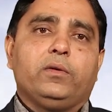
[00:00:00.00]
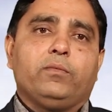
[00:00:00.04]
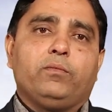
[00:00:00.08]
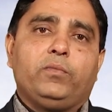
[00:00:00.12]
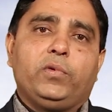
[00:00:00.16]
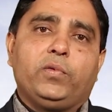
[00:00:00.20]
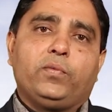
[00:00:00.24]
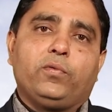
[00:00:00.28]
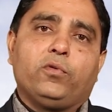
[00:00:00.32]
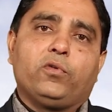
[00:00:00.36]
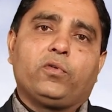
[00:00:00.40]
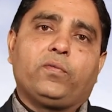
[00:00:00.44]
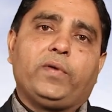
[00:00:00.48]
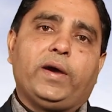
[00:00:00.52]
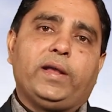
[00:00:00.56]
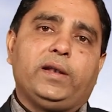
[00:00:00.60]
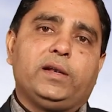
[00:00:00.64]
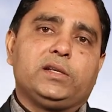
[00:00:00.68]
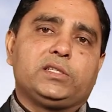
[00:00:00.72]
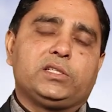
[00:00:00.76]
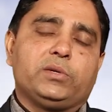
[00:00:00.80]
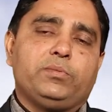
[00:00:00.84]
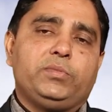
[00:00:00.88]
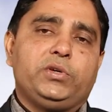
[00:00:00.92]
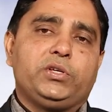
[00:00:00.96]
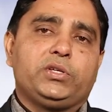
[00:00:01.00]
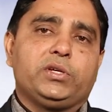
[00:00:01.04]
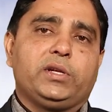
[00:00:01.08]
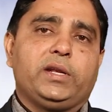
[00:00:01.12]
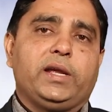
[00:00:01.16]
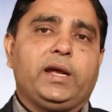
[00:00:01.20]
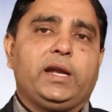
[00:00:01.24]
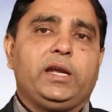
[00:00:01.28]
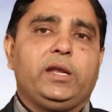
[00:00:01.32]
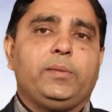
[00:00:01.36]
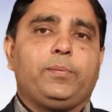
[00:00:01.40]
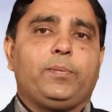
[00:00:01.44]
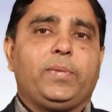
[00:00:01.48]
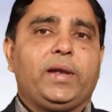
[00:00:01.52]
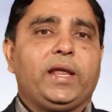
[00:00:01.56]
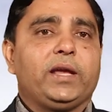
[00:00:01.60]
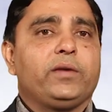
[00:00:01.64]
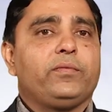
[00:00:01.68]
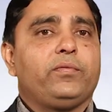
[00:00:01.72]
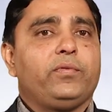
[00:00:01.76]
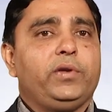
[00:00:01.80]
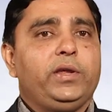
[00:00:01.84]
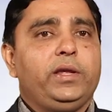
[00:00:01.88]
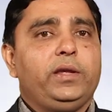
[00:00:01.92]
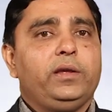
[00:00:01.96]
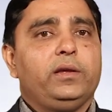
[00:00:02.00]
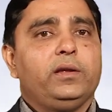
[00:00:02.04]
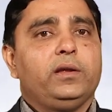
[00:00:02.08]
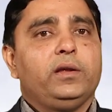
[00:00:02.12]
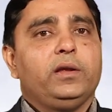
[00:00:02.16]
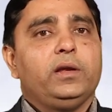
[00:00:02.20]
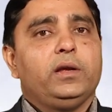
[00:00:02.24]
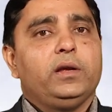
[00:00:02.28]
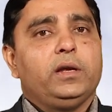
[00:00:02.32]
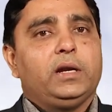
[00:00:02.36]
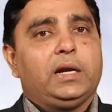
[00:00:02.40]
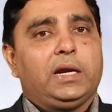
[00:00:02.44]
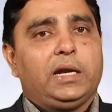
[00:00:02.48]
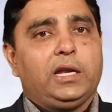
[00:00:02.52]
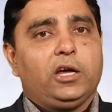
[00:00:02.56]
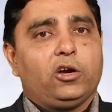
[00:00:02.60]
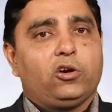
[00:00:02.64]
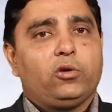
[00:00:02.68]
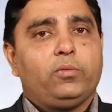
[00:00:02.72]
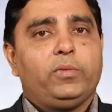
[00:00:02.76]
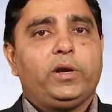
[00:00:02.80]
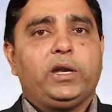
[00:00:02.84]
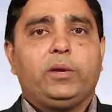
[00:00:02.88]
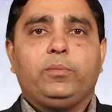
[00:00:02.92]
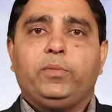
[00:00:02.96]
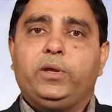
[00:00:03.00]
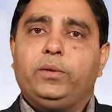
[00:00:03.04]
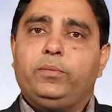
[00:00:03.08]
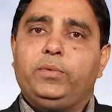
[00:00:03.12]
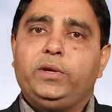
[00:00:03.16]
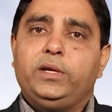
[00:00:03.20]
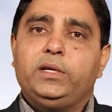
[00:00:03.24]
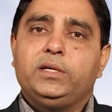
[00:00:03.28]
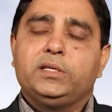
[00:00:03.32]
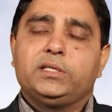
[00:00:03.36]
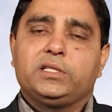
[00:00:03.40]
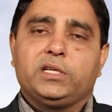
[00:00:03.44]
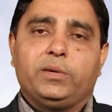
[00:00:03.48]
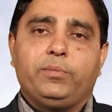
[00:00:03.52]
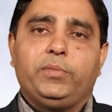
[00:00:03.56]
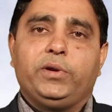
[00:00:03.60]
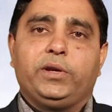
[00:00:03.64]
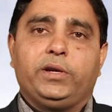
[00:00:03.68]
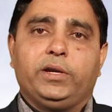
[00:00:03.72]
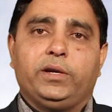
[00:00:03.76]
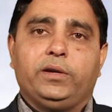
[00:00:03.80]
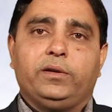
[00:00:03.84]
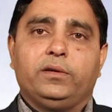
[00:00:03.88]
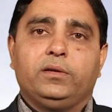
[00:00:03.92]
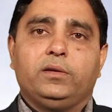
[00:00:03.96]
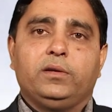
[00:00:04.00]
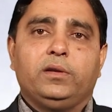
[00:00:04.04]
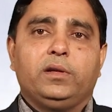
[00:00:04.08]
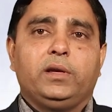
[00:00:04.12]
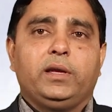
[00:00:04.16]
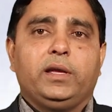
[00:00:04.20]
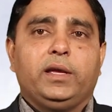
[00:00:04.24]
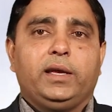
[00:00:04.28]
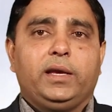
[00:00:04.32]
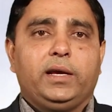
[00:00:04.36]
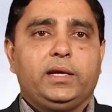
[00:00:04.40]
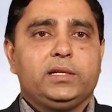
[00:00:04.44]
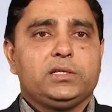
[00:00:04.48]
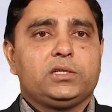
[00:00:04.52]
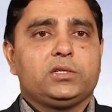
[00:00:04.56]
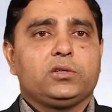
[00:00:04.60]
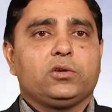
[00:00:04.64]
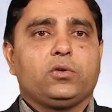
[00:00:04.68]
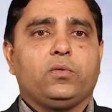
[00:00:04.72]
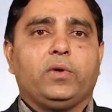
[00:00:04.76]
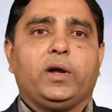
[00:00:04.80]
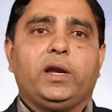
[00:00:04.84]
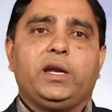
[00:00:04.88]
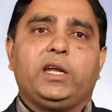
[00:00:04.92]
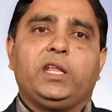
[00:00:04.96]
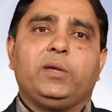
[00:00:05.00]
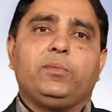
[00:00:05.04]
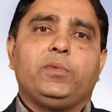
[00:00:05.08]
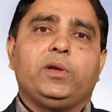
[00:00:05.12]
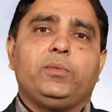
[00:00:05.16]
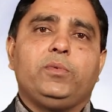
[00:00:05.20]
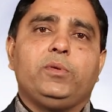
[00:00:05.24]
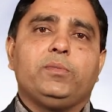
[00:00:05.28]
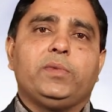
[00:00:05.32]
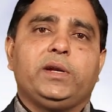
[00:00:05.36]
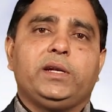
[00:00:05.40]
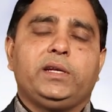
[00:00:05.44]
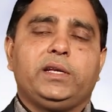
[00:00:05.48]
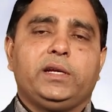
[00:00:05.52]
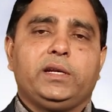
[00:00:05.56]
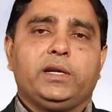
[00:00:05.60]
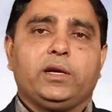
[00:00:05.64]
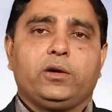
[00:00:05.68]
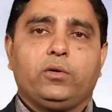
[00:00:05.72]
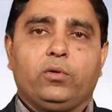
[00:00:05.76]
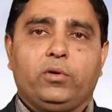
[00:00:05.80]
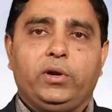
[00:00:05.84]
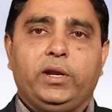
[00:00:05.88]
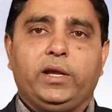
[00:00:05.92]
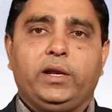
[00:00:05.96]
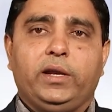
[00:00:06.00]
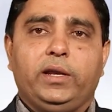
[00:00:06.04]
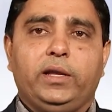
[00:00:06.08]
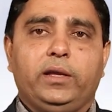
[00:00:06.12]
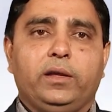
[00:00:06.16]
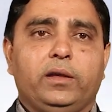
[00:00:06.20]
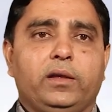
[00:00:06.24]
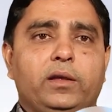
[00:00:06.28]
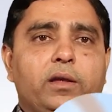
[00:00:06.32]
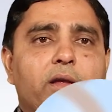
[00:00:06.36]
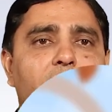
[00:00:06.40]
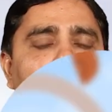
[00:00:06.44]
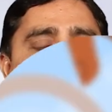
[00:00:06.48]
before final submission and a plague-free document may be submitted. Hence, quality may be maintained accordingly.